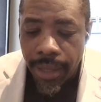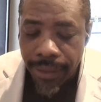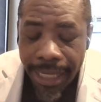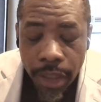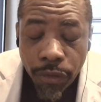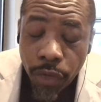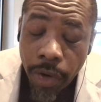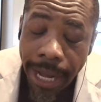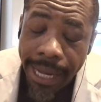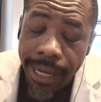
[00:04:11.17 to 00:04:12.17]
Thank you
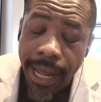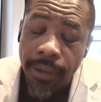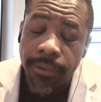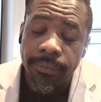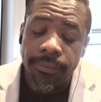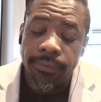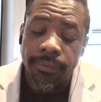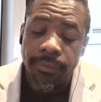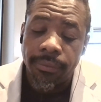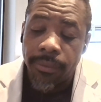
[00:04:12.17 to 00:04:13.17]
for hanging out.
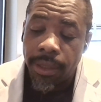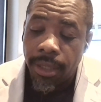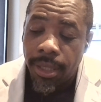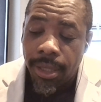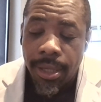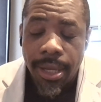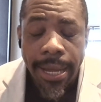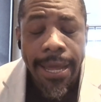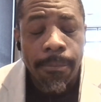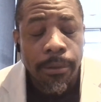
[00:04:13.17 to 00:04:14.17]

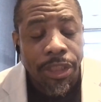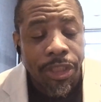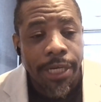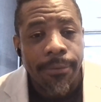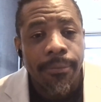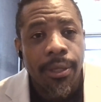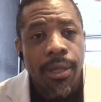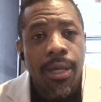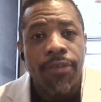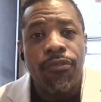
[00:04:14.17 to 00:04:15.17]
I appreciate it.
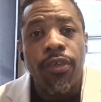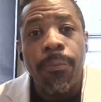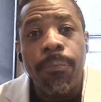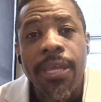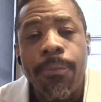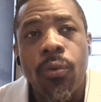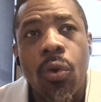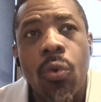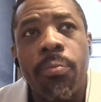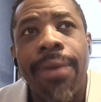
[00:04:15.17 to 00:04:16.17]
And for the people
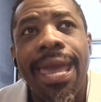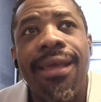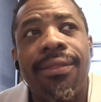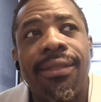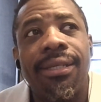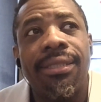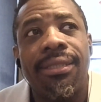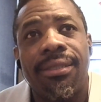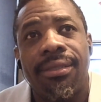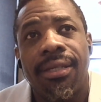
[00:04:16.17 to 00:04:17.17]
who make
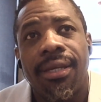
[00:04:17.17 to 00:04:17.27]
this